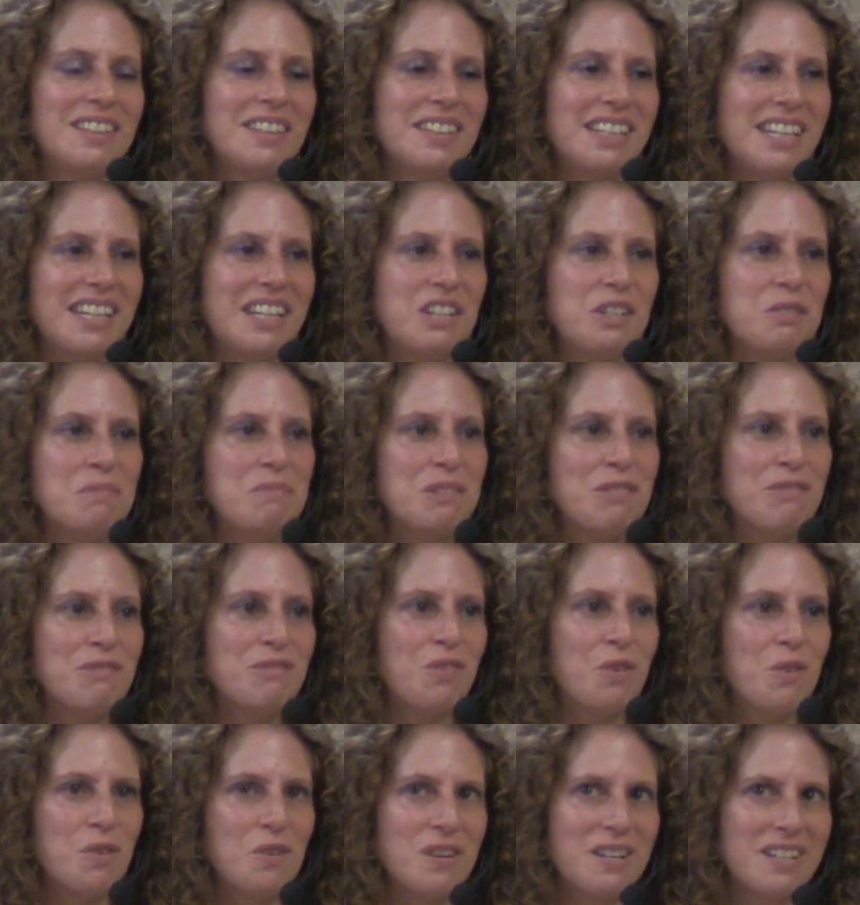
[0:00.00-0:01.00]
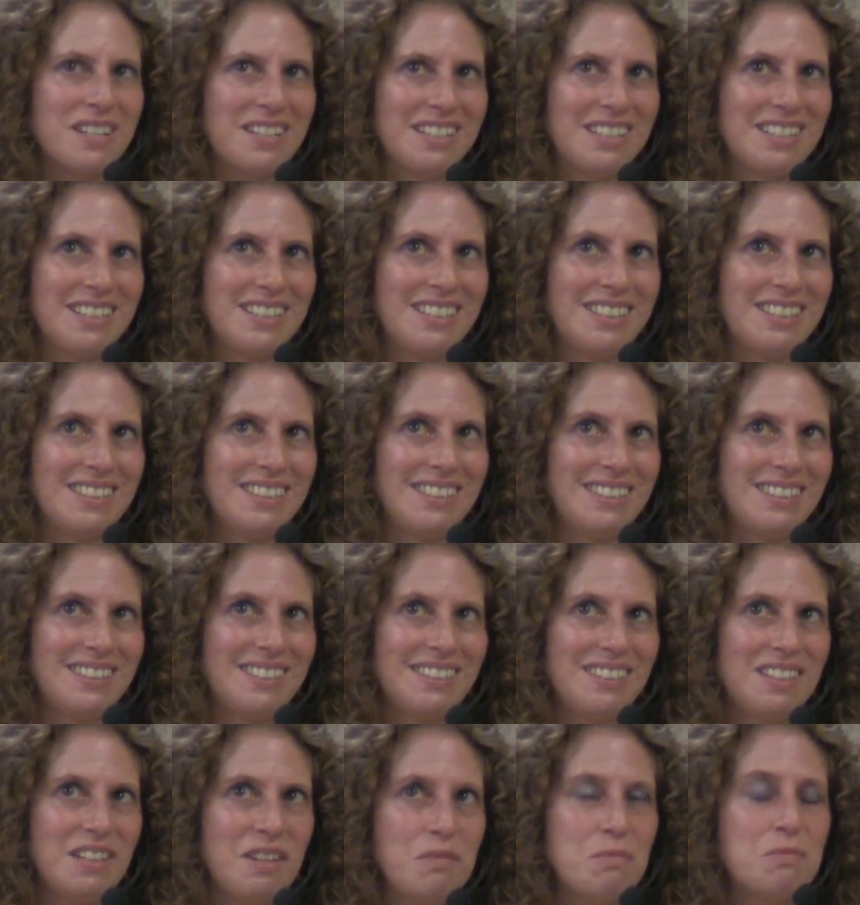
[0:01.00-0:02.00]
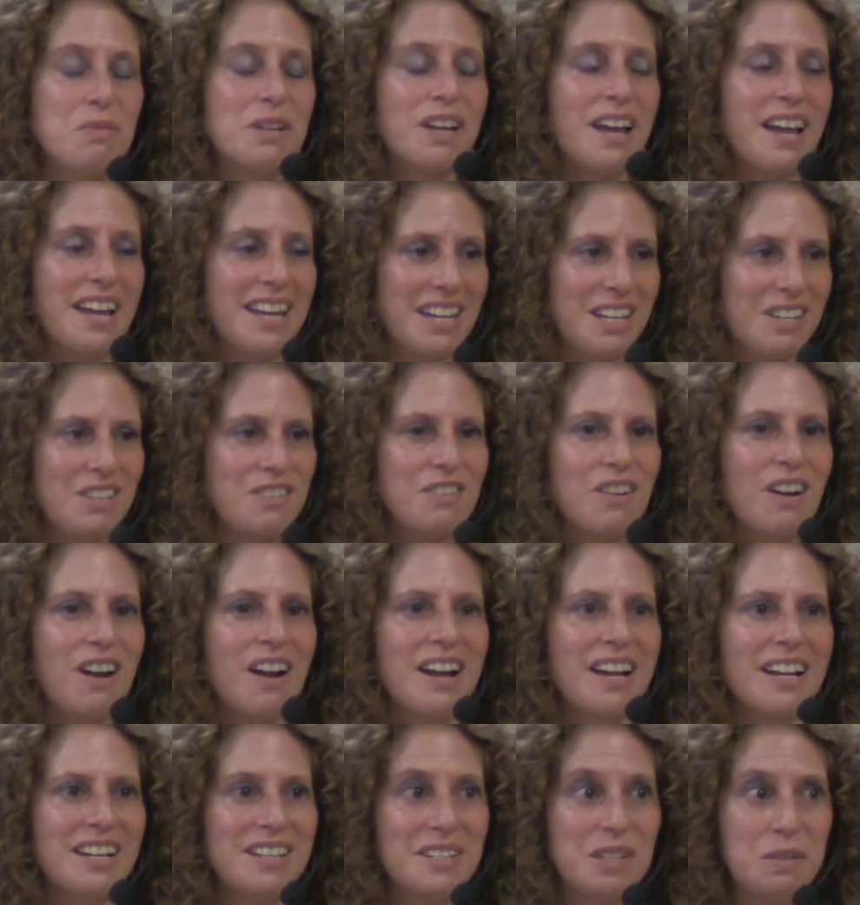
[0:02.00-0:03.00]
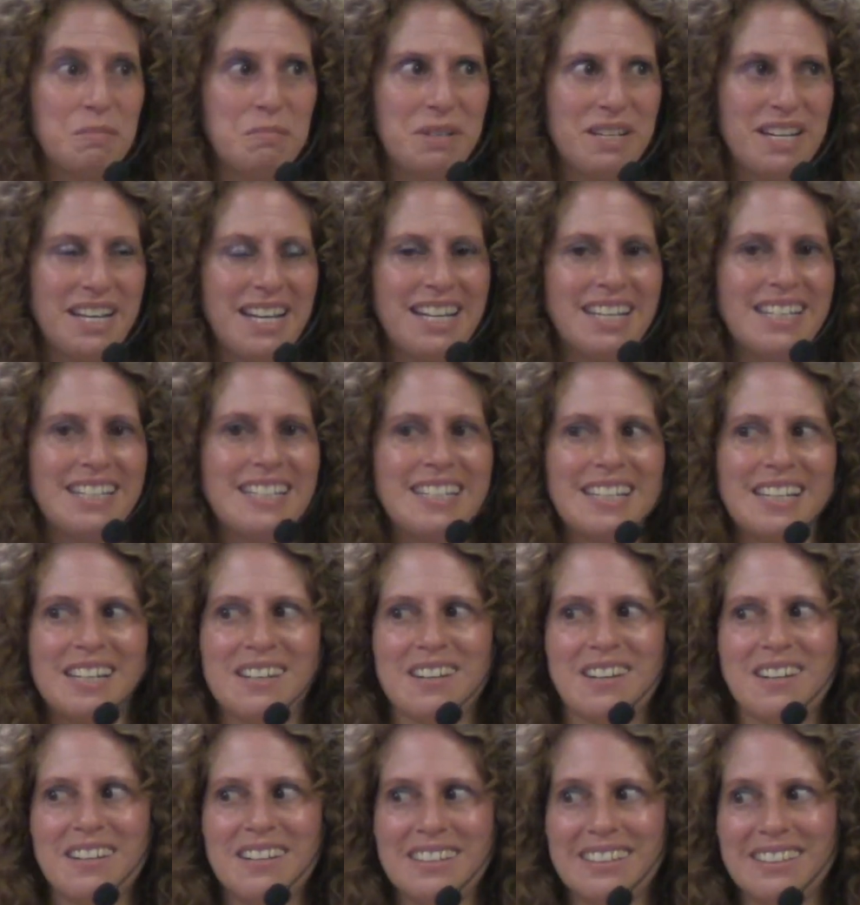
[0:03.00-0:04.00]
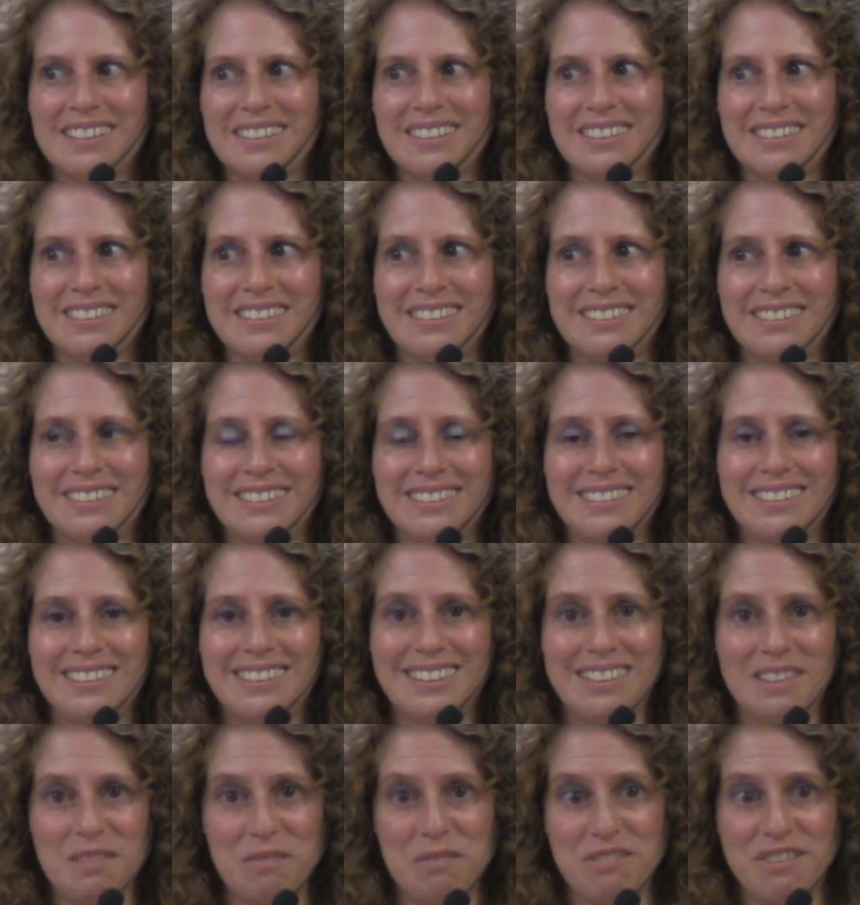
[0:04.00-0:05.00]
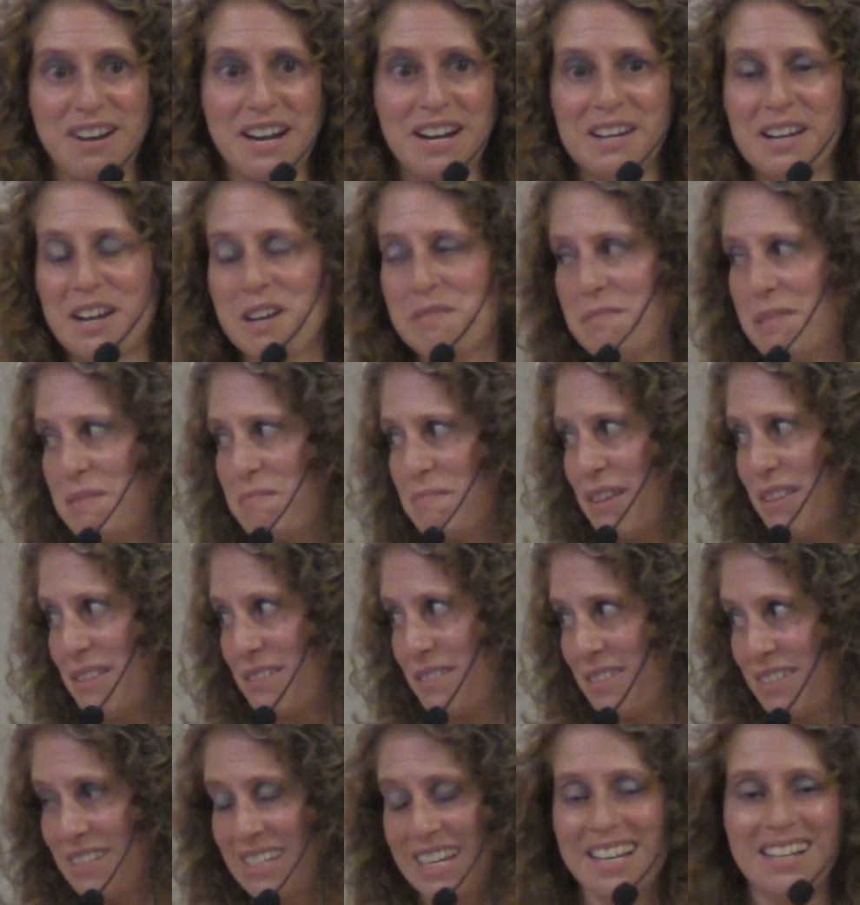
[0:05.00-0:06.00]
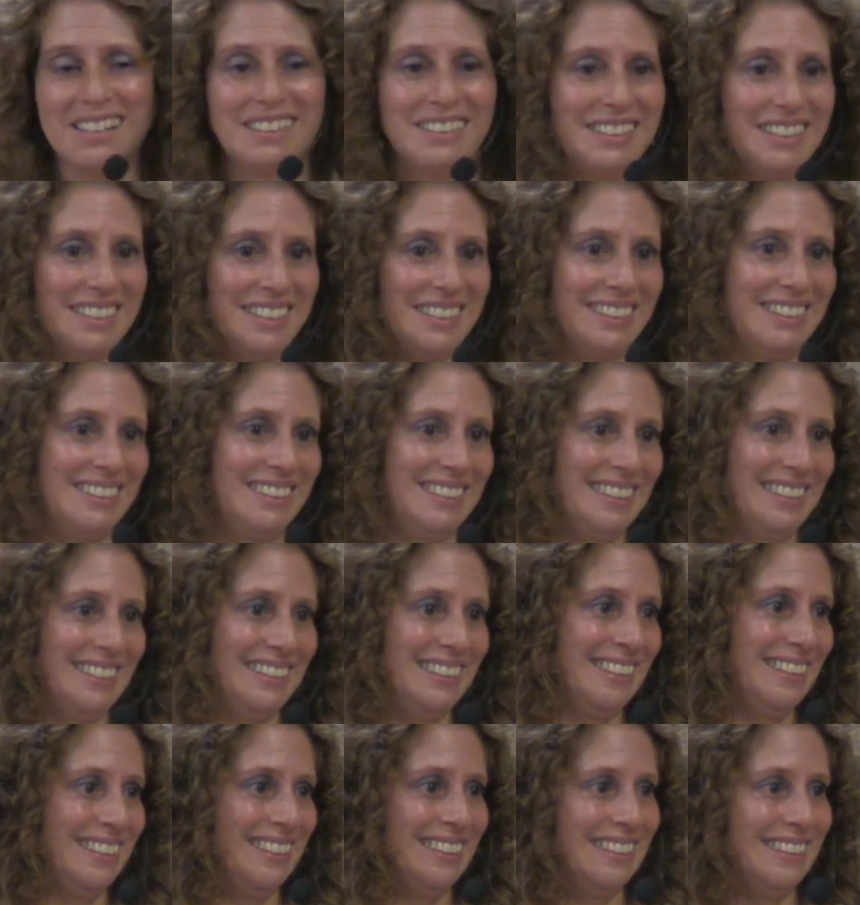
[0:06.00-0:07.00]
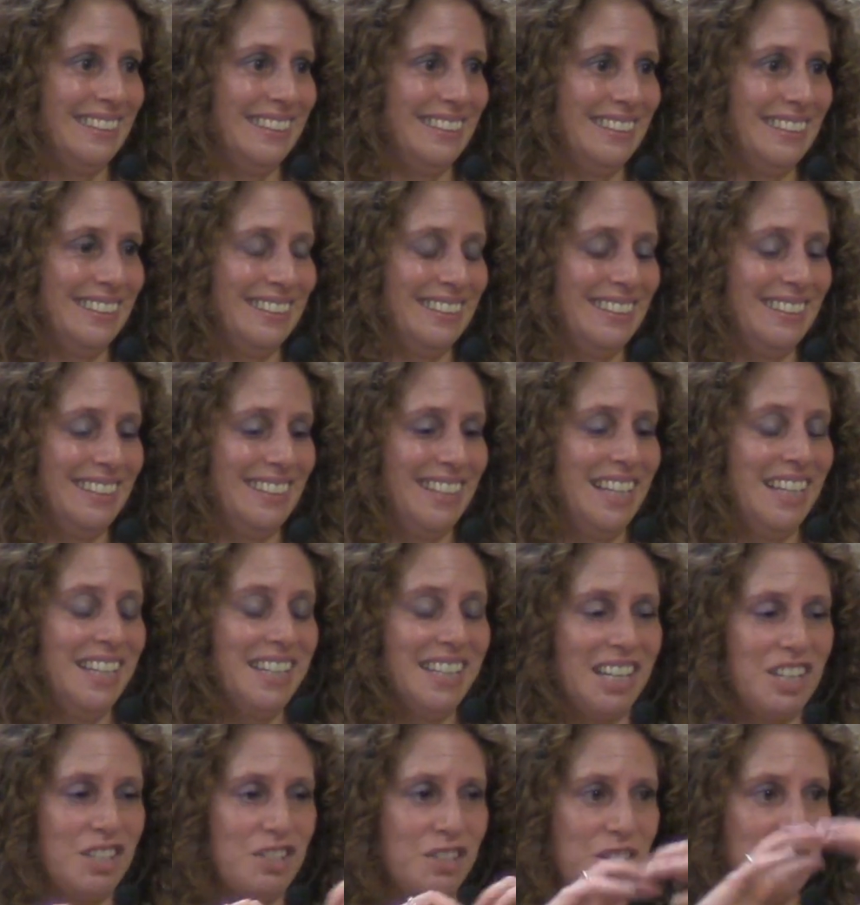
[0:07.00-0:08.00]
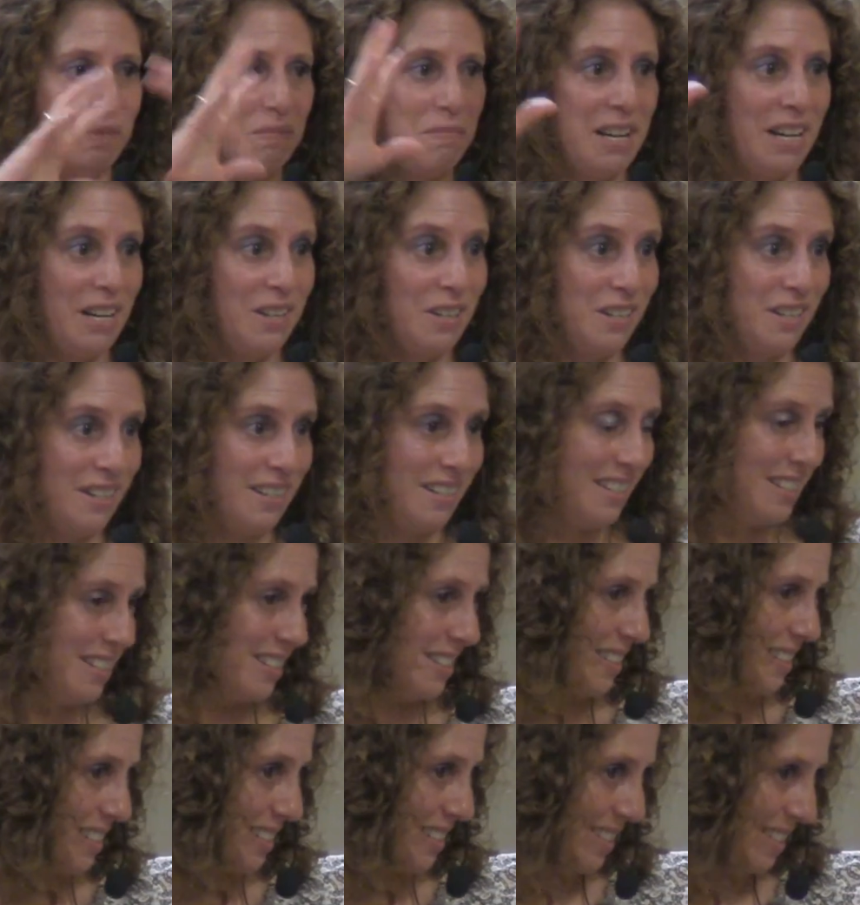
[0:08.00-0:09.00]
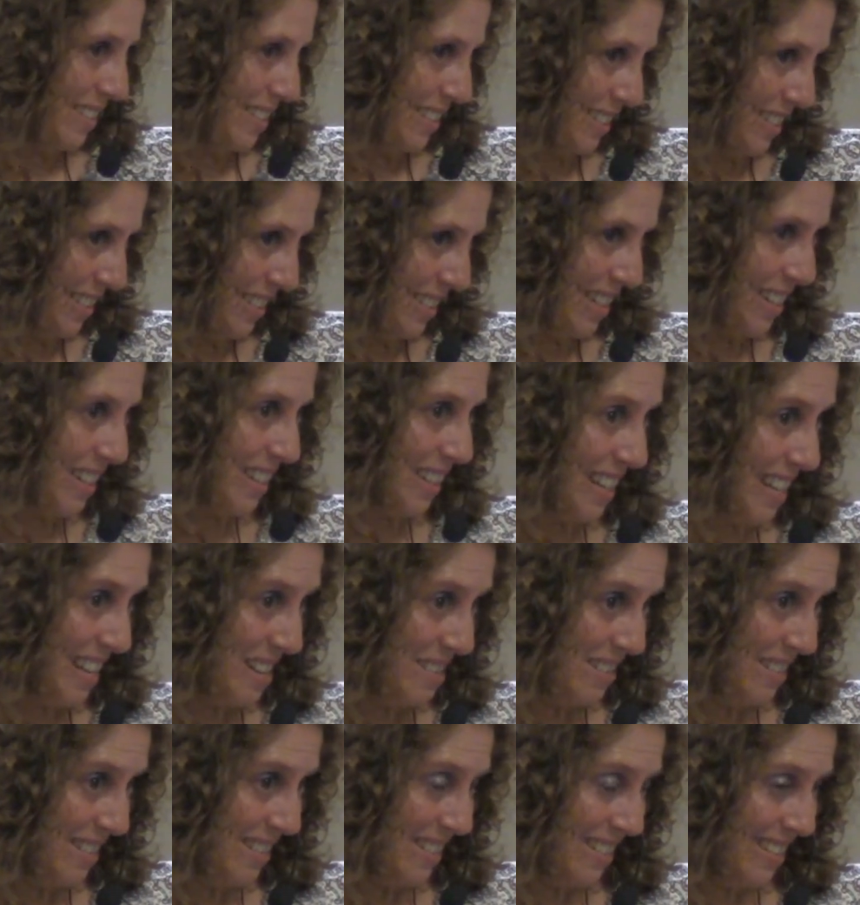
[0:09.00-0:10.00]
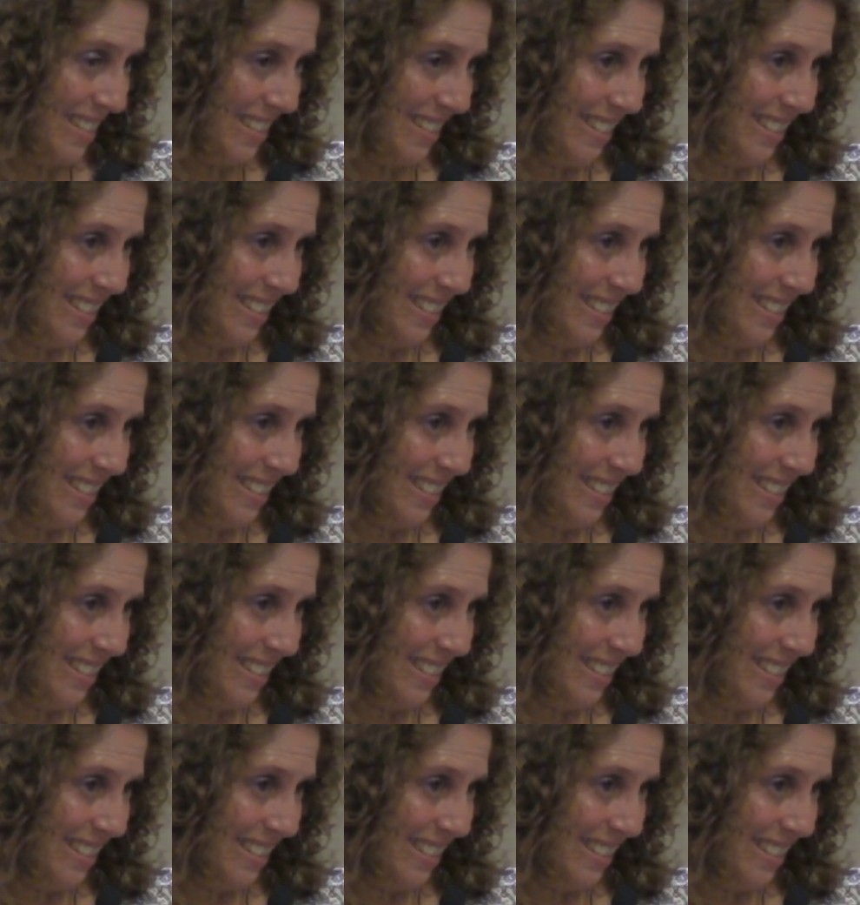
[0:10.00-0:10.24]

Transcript: The year before, when I had tried to put a headset on to drown out my mother's yelling, and that just made her get louder.